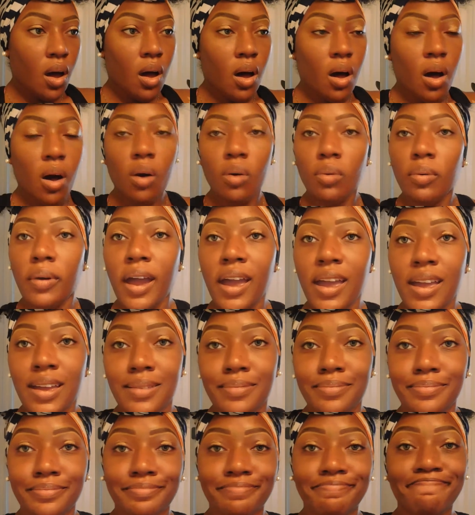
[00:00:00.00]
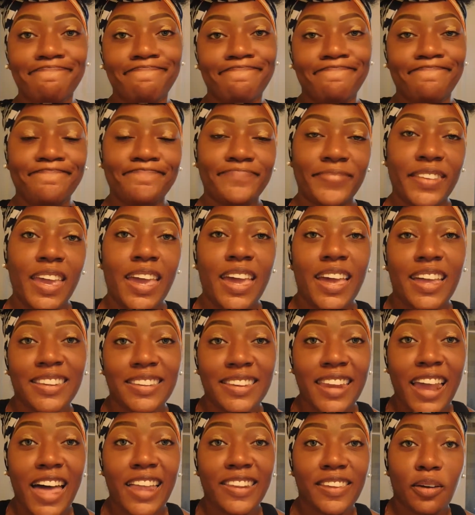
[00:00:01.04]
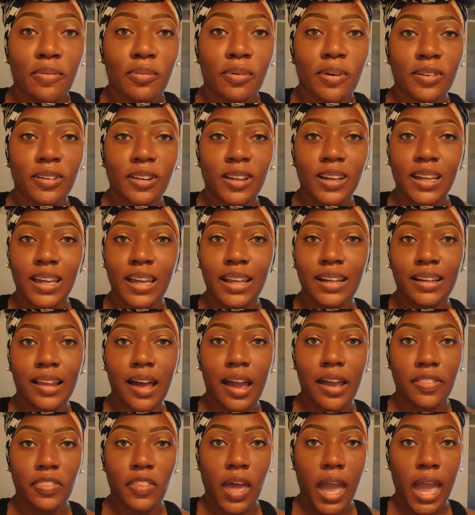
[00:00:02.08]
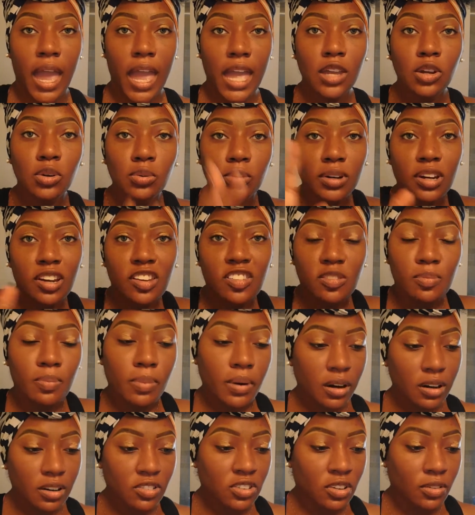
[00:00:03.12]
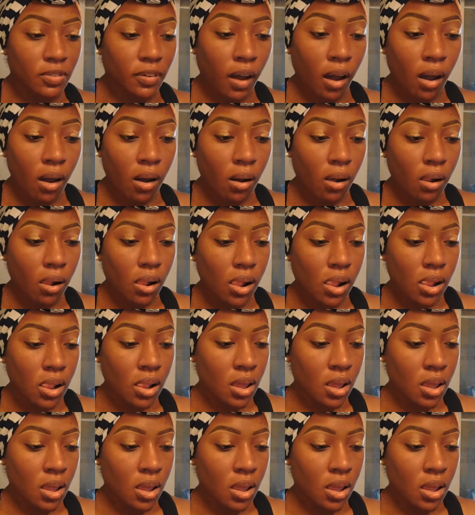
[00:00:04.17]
All right, now that we're looking like the angriest birds of all,